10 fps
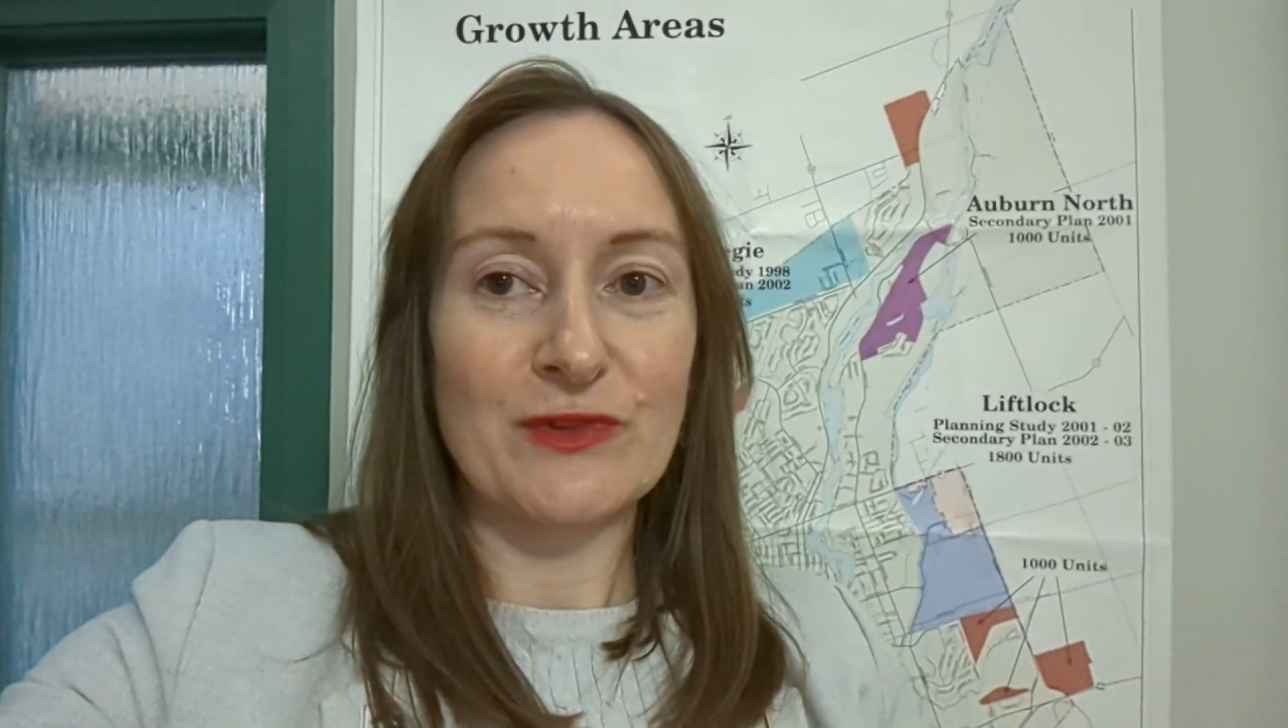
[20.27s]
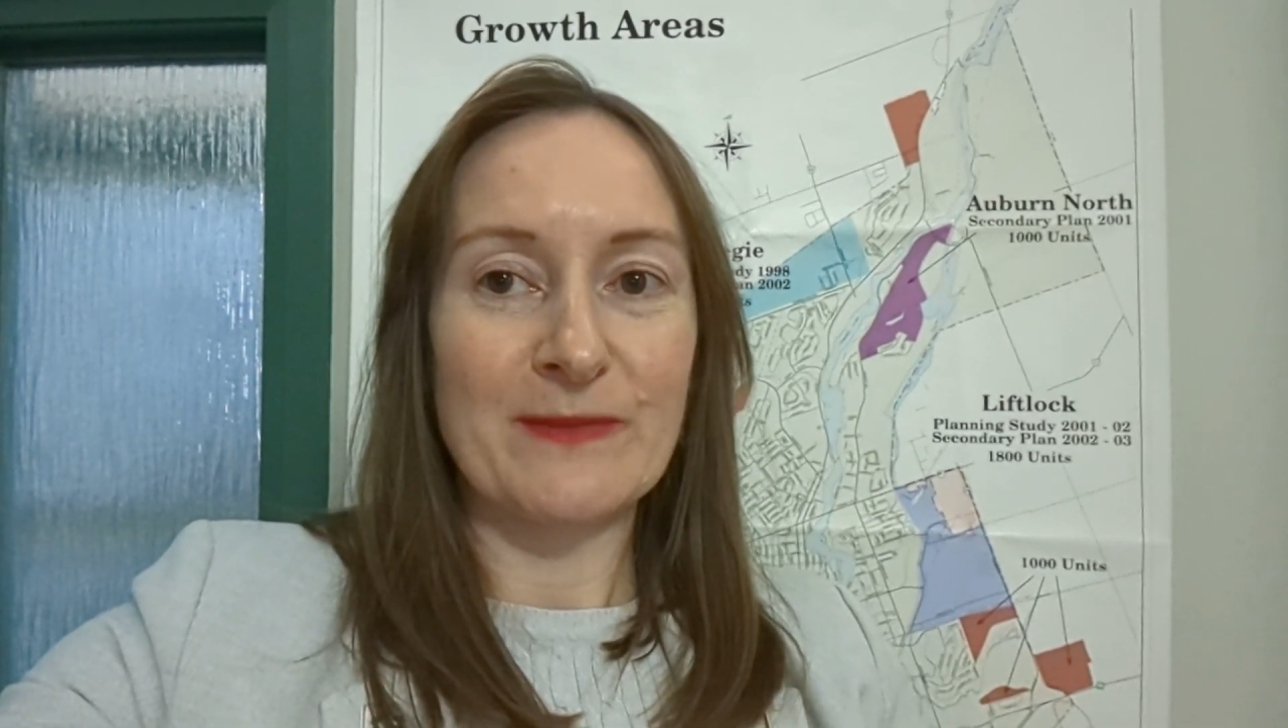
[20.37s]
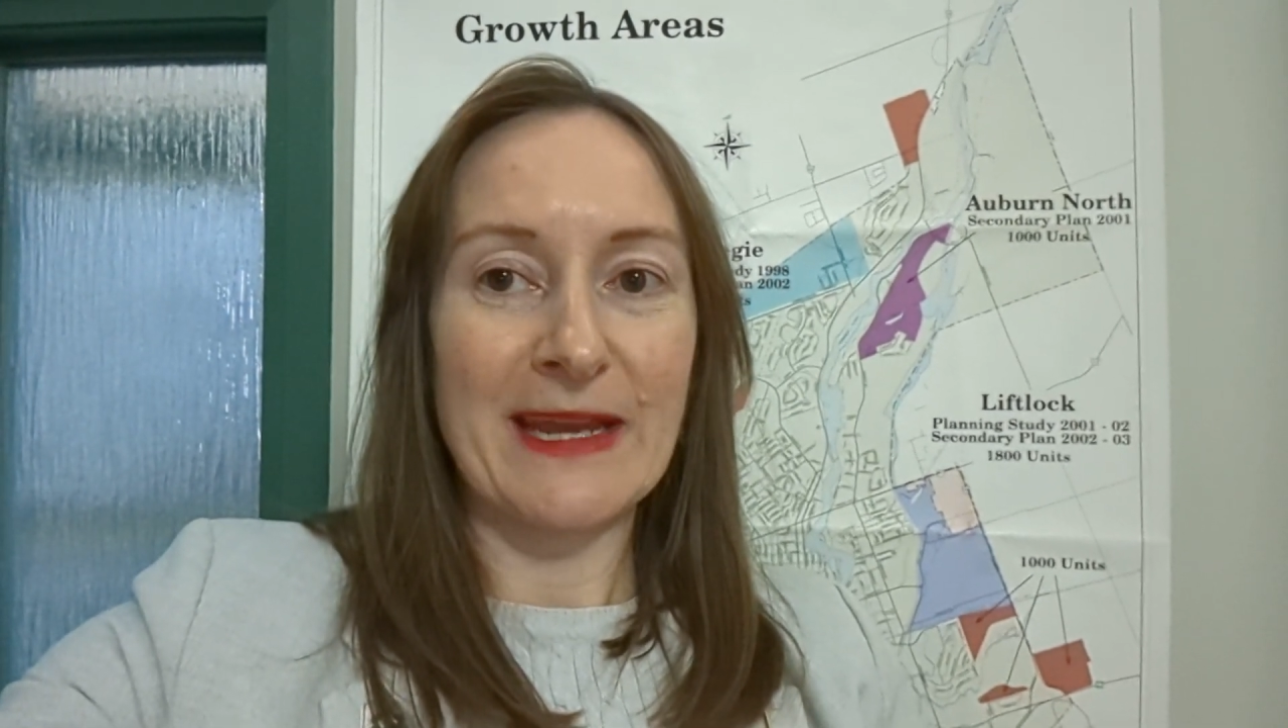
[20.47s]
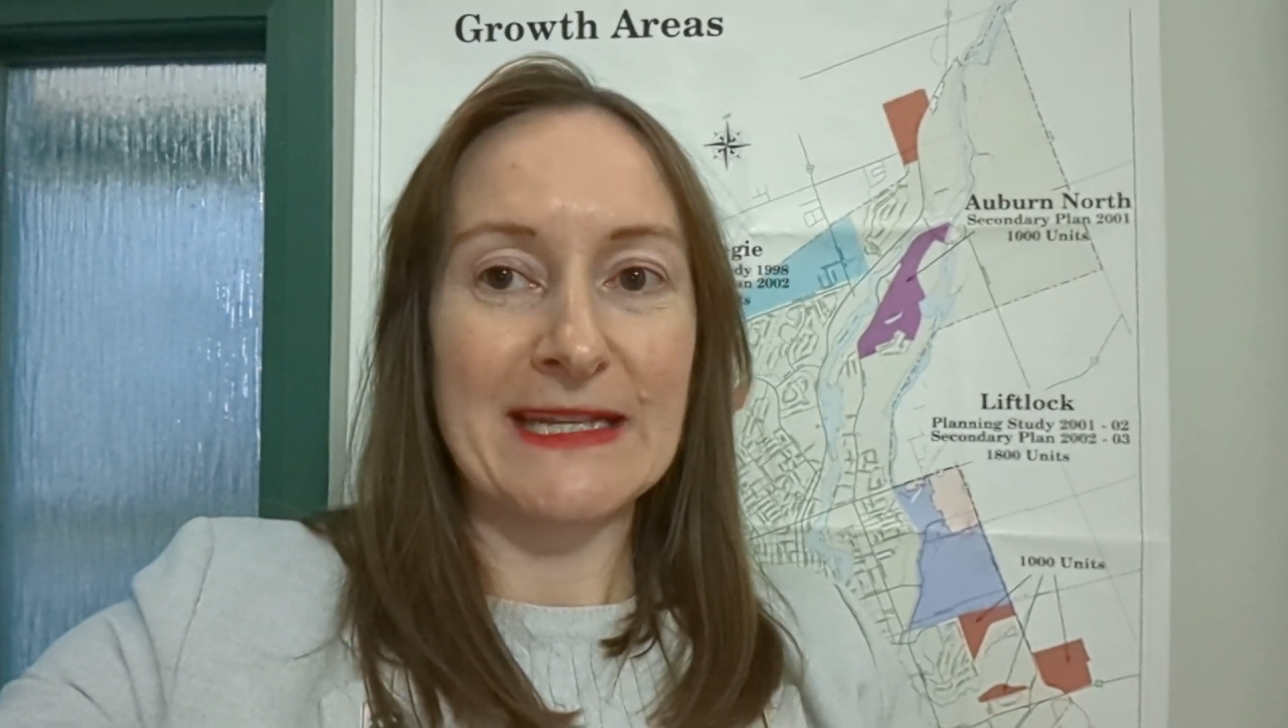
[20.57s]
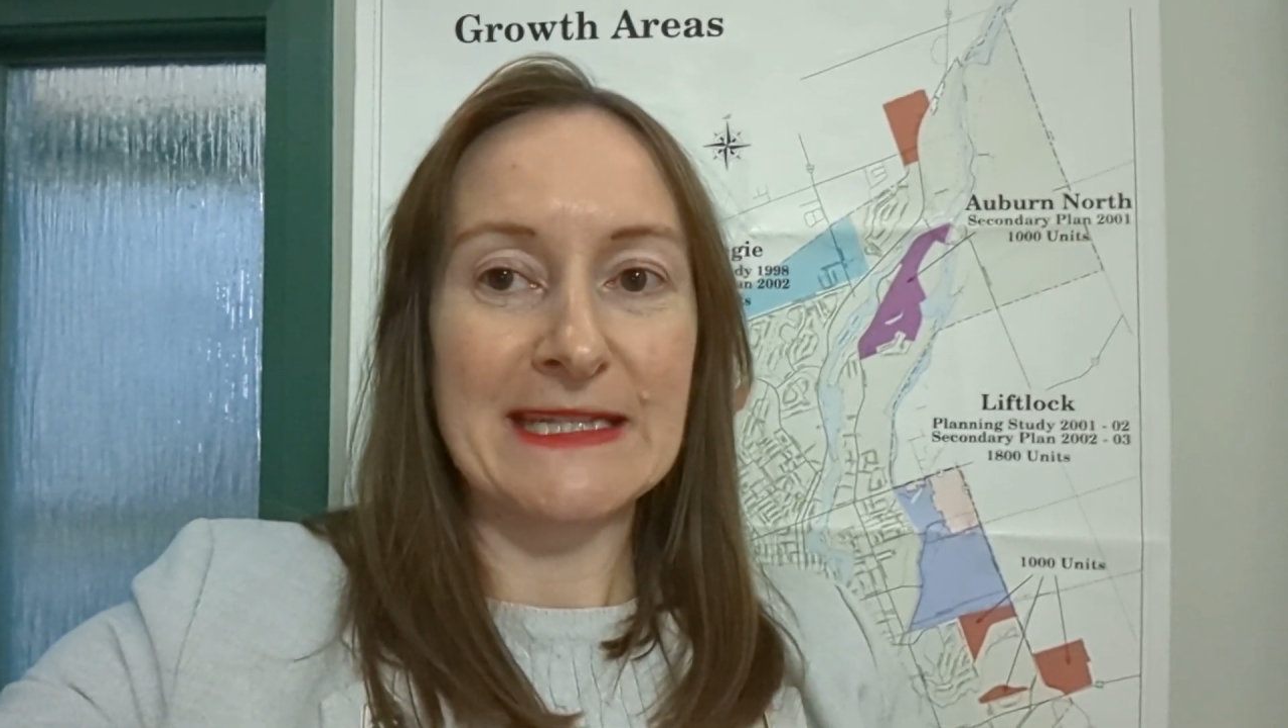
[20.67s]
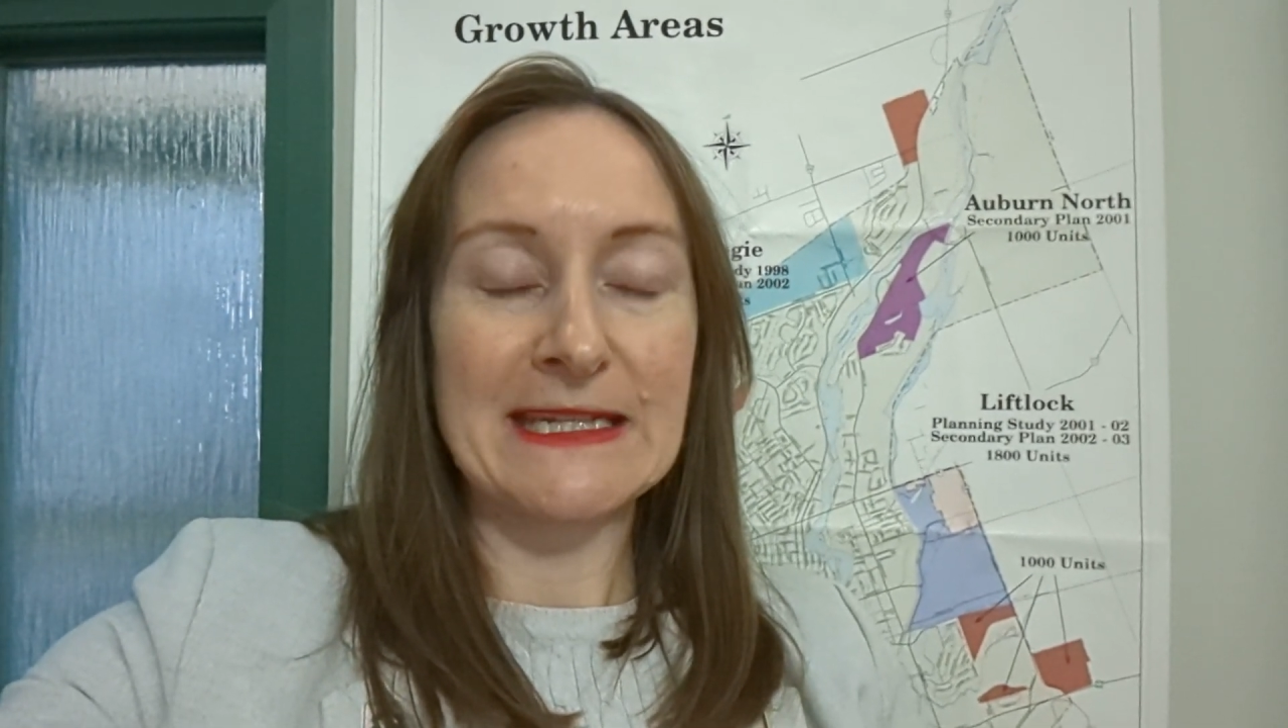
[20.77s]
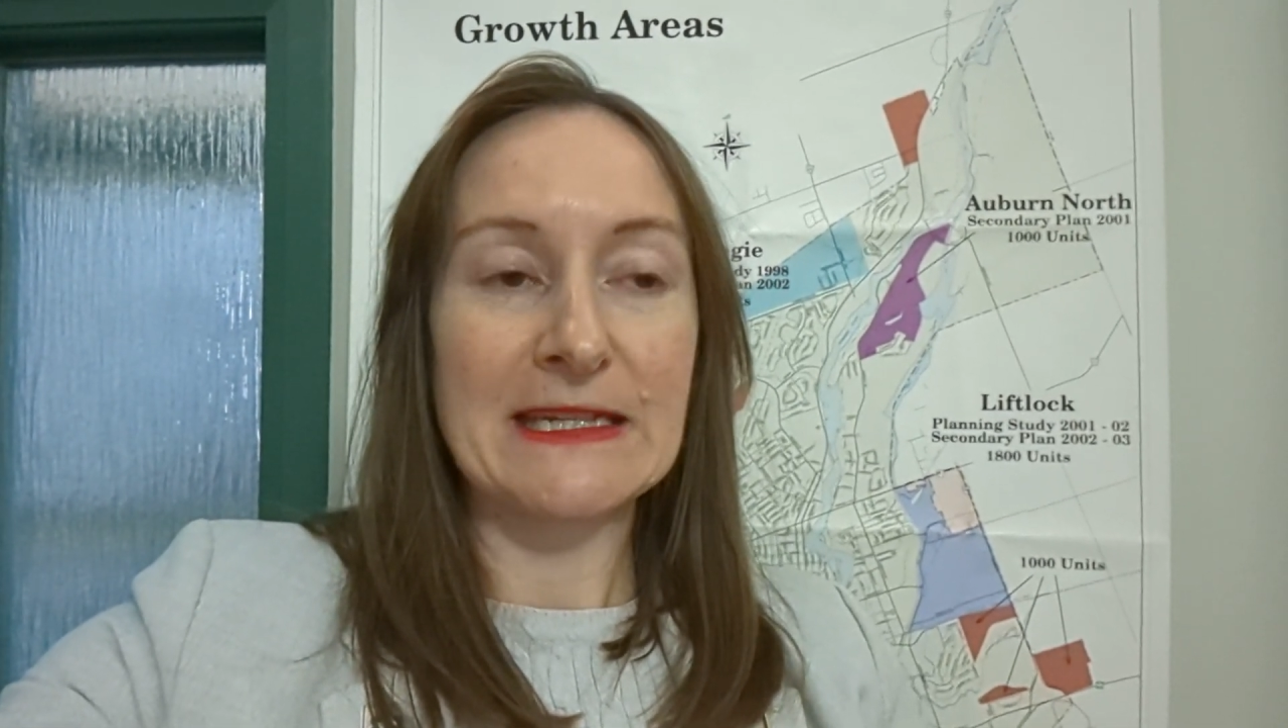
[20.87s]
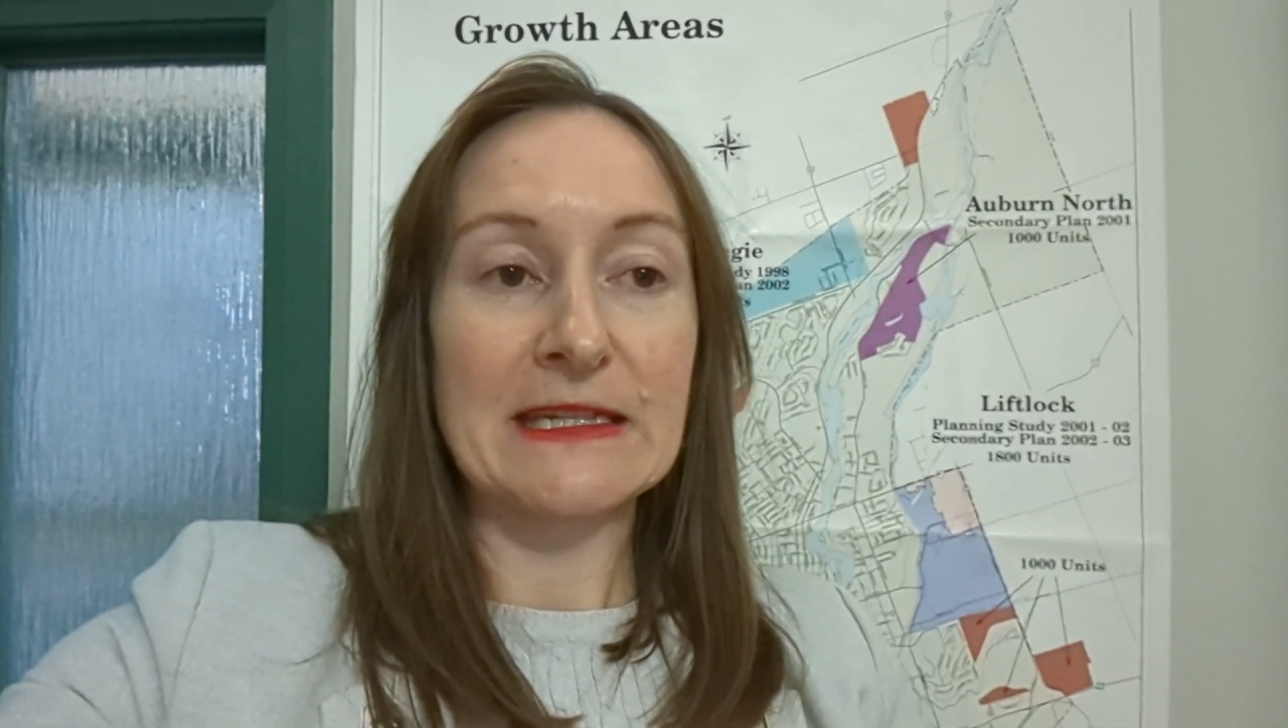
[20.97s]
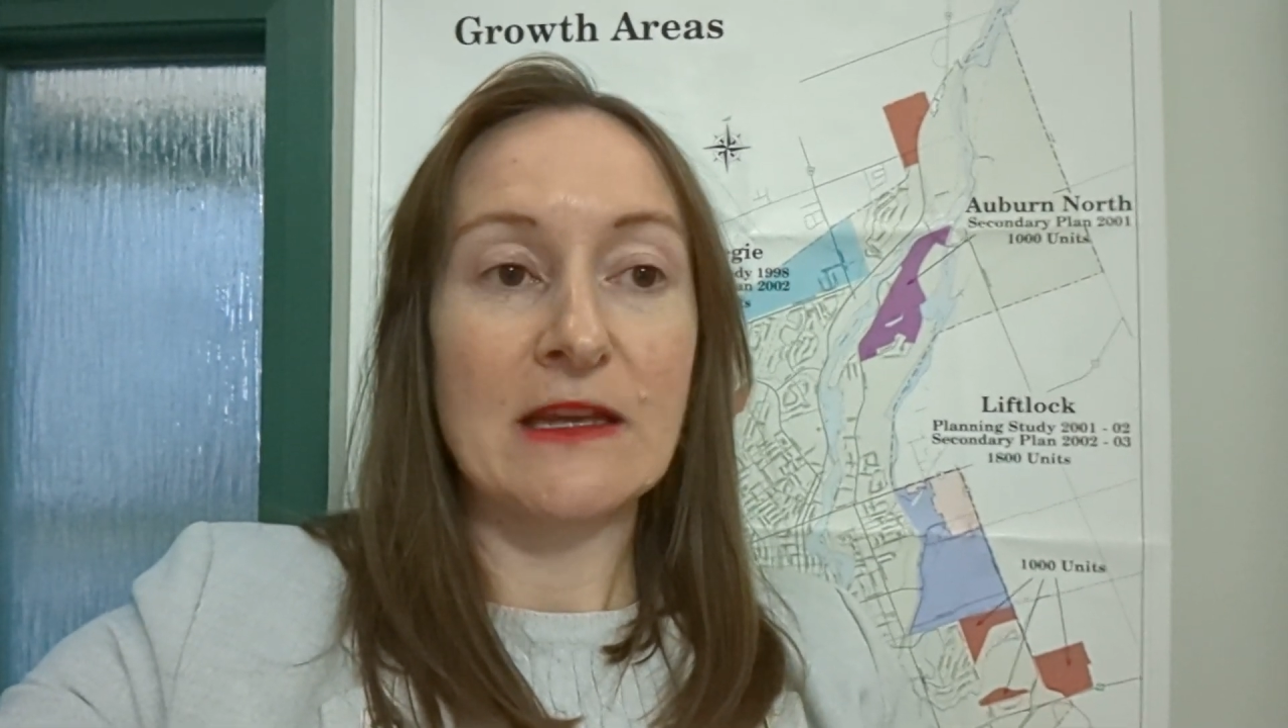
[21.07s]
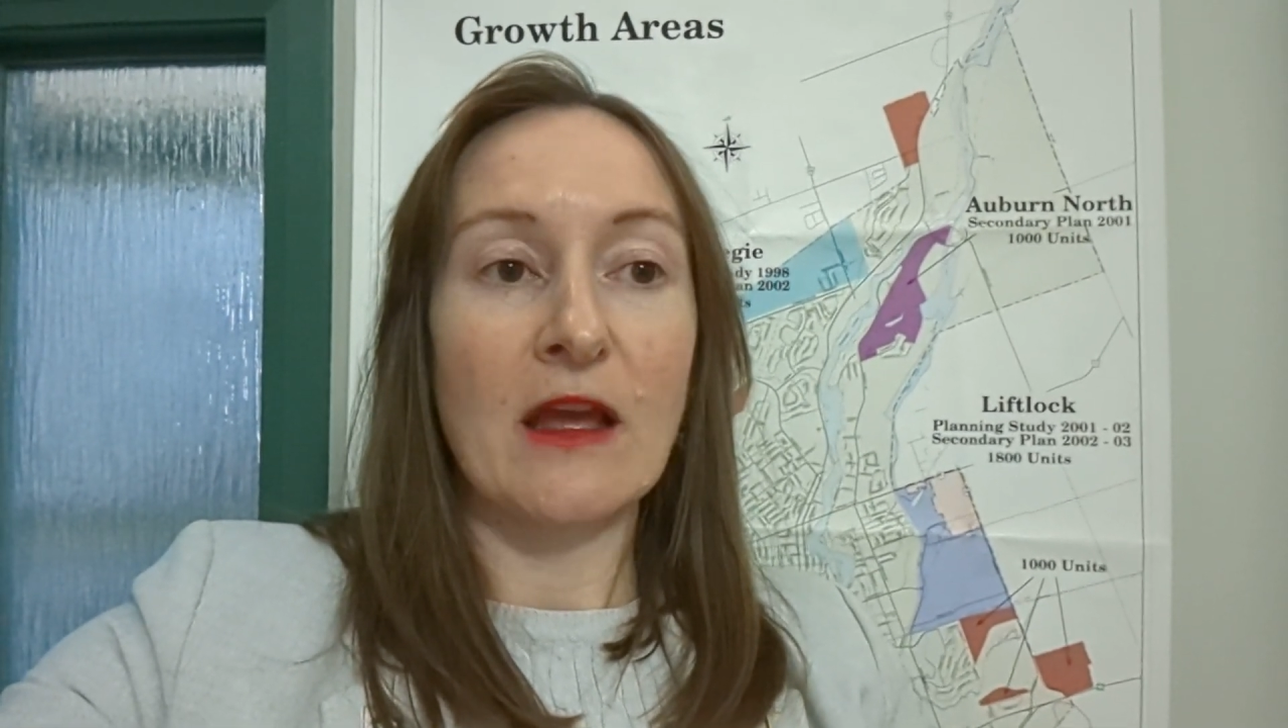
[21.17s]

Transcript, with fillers: Magazine.